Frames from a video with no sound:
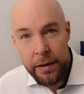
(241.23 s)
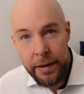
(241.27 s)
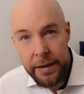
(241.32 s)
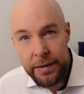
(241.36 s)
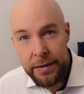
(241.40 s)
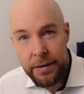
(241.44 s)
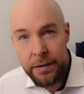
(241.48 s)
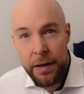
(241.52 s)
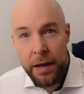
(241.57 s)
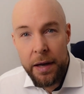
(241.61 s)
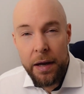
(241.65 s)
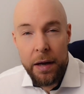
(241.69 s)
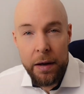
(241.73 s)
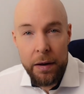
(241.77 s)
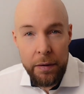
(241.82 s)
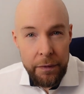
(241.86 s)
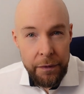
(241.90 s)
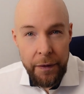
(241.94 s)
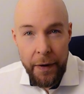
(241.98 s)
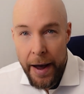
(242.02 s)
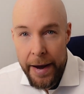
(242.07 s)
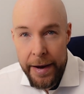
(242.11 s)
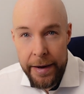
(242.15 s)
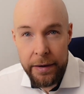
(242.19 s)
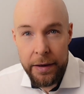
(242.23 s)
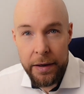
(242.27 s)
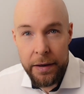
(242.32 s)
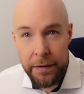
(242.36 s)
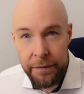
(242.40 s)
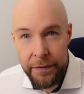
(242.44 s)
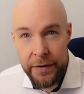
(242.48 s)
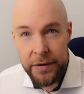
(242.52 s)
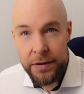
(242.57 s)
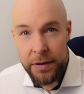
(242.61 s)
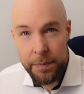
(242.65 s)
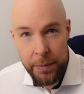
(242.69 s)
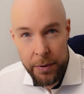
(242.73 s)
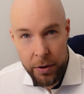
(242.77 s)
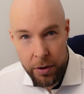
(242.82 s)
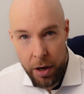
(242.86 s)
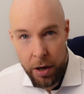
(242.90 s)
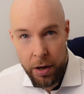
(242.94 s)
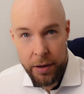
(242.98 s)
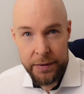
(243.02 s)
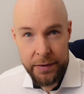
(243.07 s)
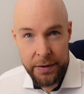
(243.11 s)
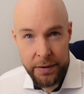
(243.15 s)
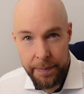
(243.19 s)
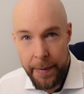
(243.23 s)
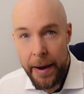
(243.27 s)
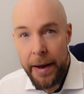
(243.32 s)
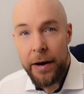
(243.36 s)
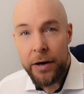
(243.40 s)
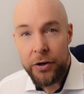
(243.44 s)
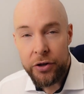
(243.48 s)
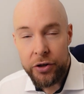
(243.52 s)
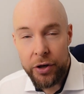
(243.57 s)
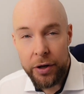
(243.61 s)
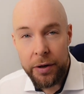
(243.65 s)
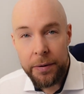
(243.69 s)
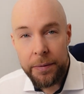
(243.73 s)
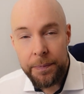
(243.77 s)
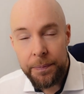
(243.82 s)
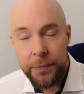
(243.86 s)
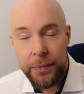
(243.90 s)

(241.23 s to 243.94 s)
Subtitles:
is Find Invisible Costs Manager.